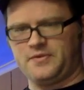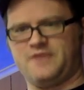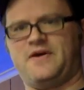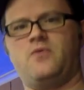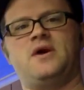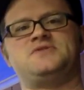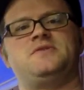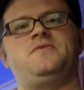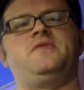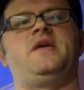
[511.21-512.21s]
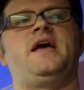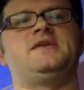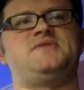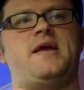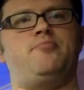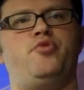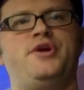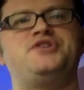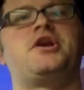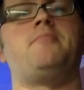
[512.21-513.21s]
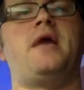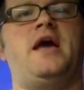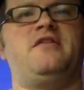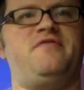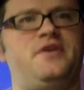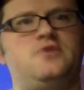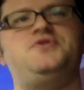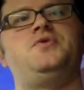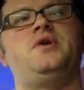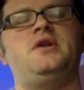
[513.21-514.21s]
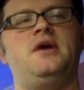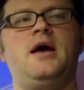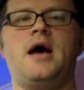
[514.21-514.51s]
if I want something that has that bridge command feel to it,